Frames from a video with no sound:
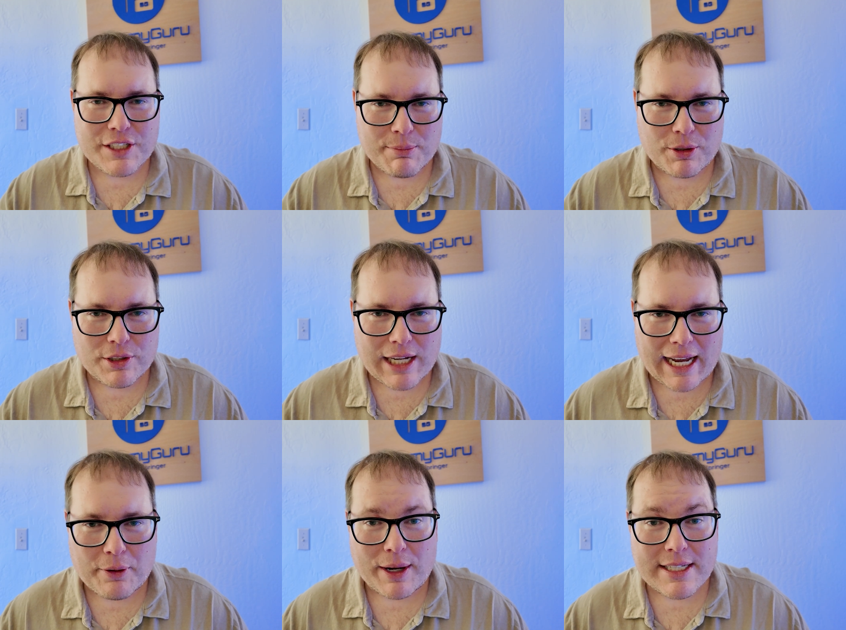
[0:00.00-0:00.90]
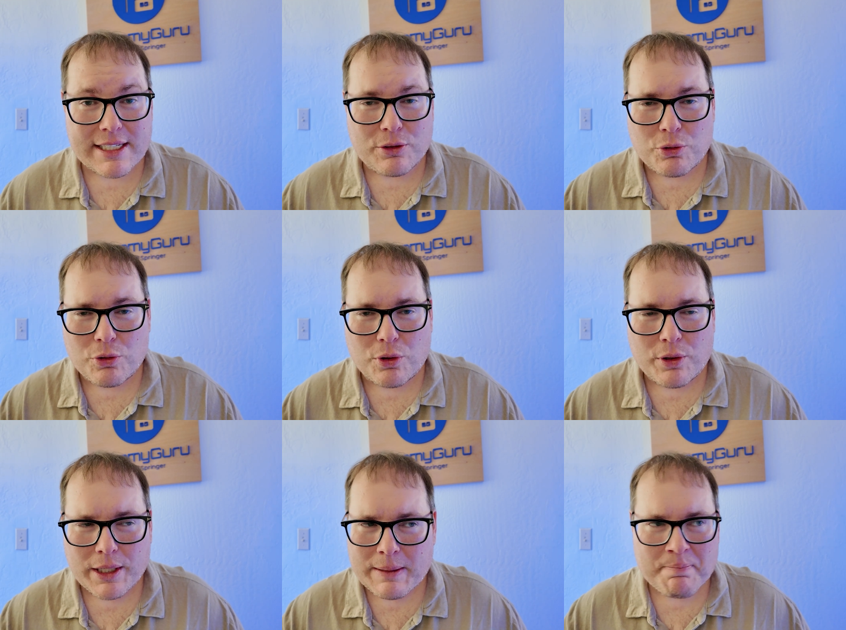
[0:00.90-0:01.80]
of similar to iOS, and
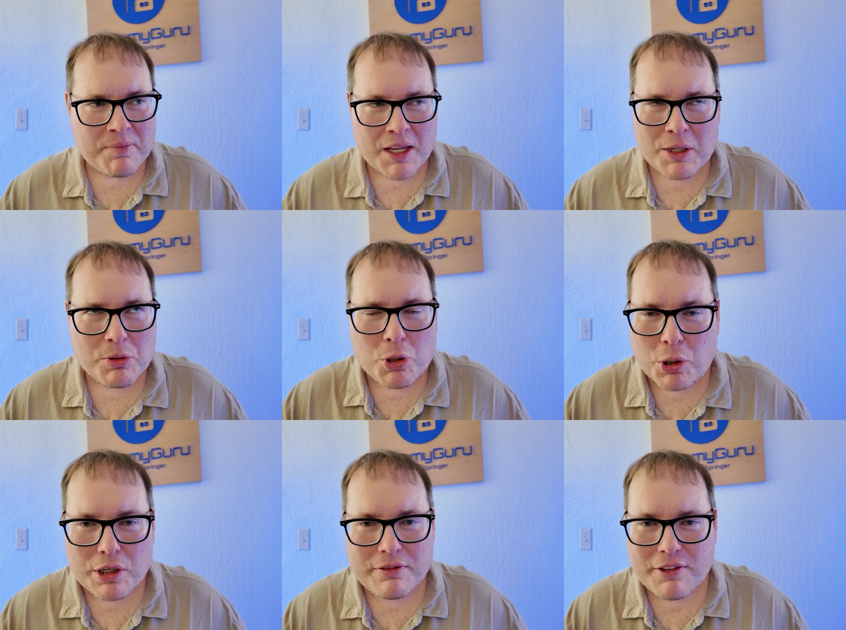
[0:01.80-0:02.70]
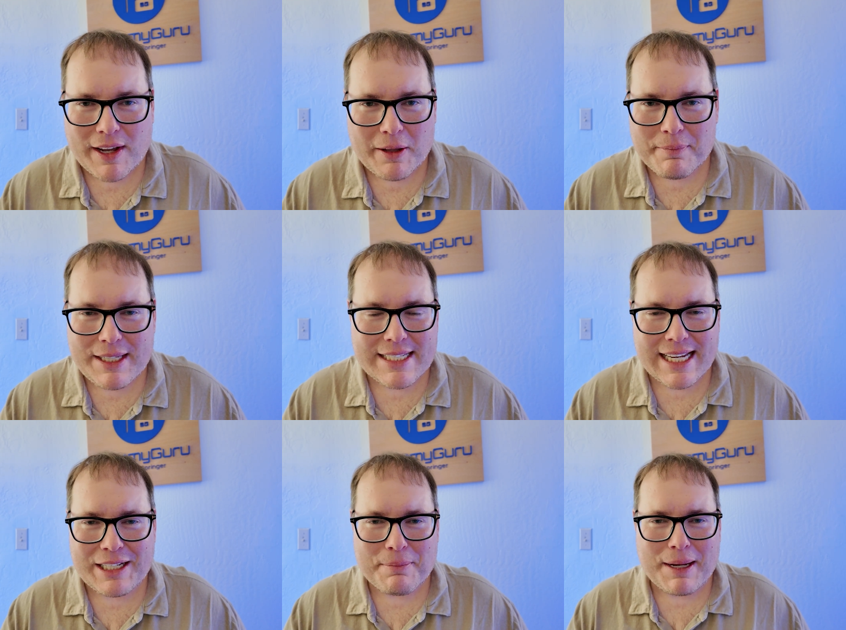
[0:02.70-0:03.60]
Google could have developed these
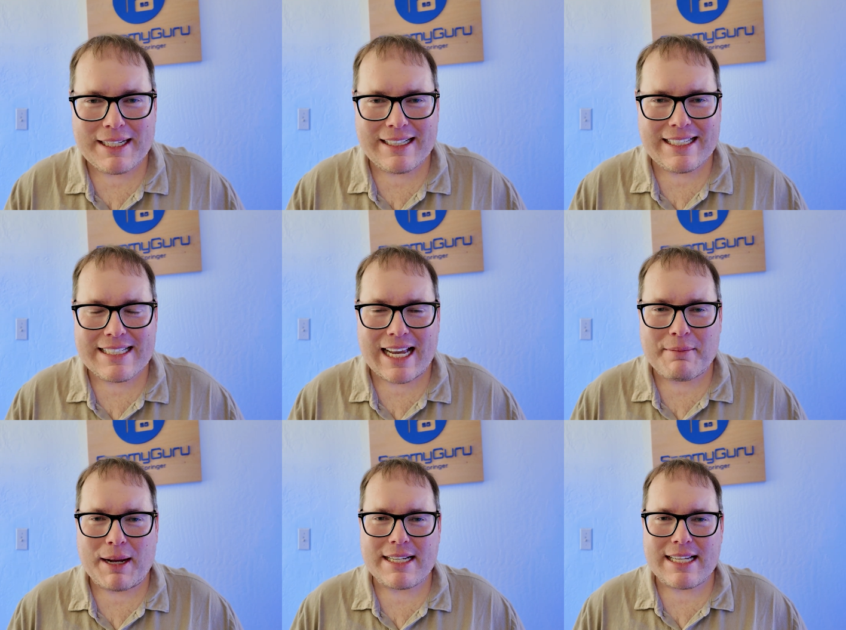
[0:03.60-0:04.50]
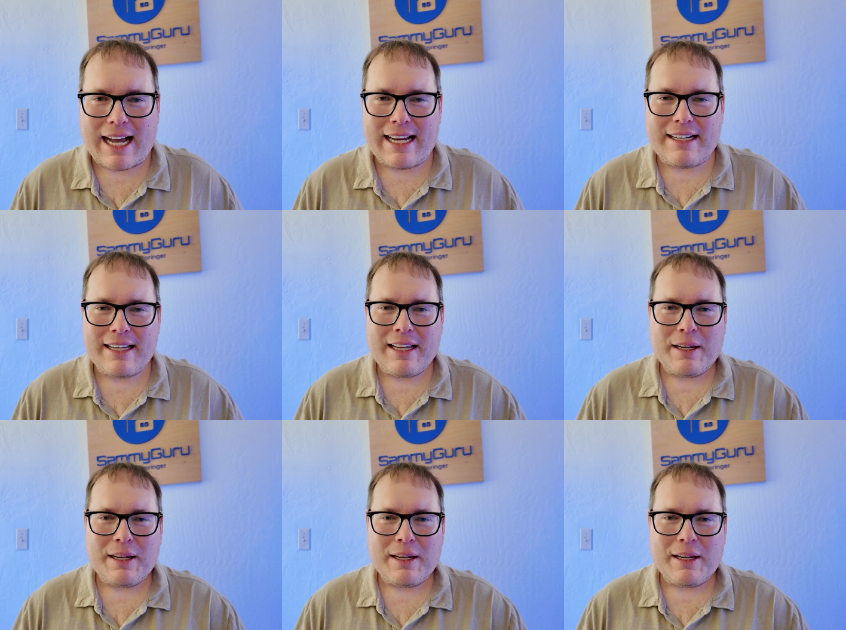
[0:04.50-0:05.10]
independently side by side,